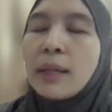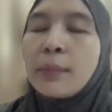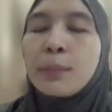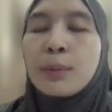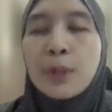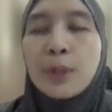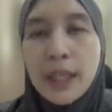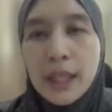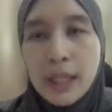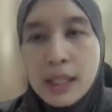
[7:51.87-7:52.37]

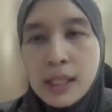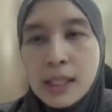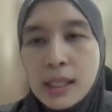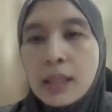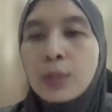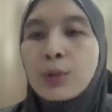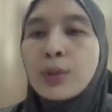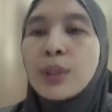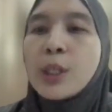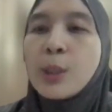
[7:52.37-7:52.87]
prayers,
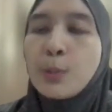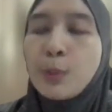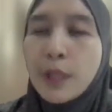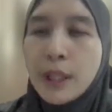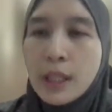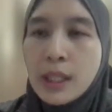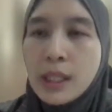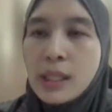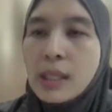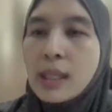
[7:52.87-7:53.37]
increased
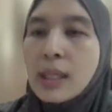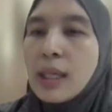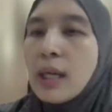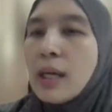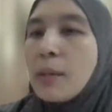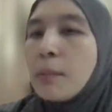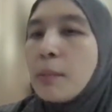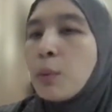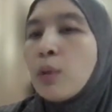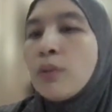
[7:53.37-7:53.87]
prayers,
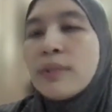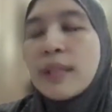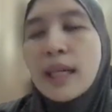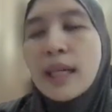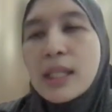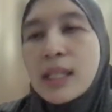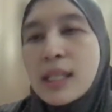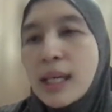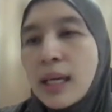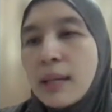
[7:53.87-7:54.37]
both
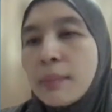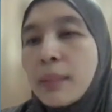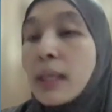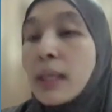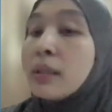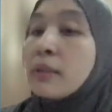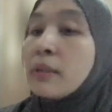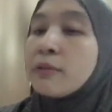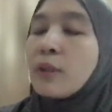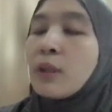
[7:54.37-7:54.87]
nighttime
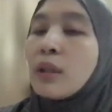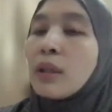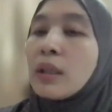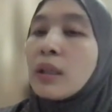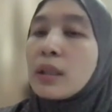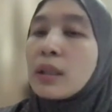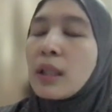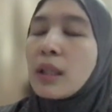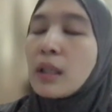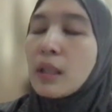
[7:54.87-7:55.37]
and
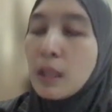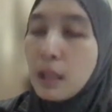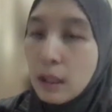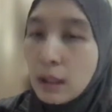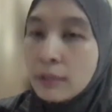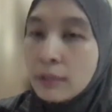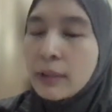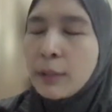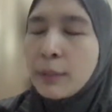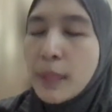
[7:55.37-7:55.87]
for a
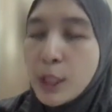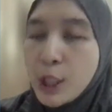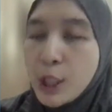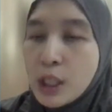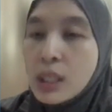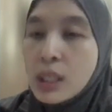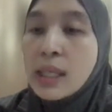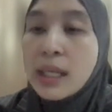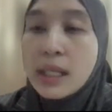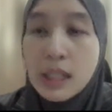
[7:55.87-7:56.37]
lot of our
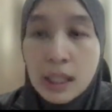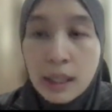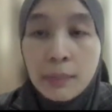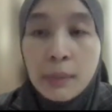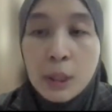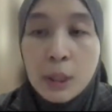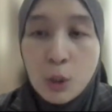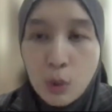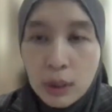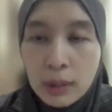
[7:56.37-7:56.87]
patients
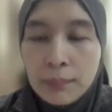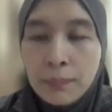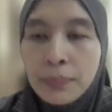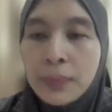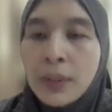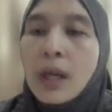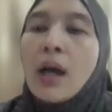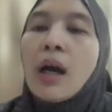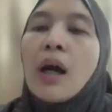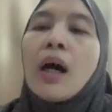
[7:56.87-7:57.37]
daytime as well,
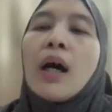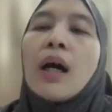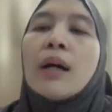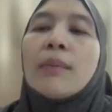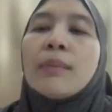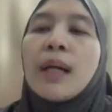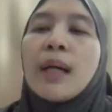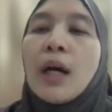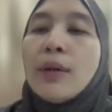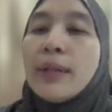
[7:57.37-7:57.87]

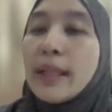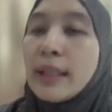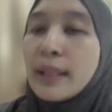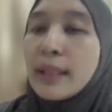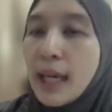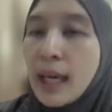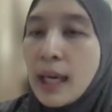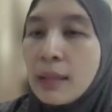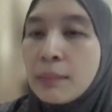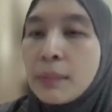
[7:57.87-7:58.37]
how that
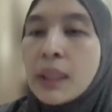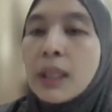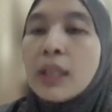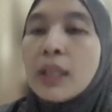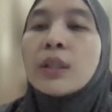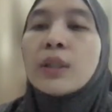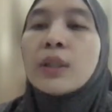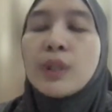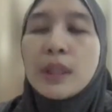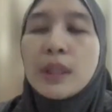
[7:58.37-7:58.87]
can be
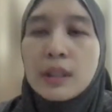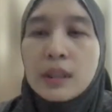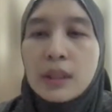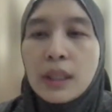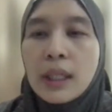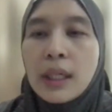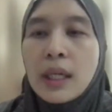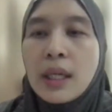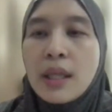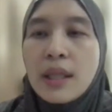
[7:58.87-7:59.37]
included
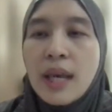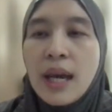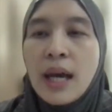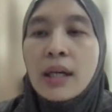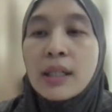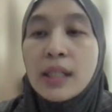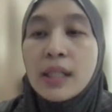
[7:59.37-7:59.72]
in their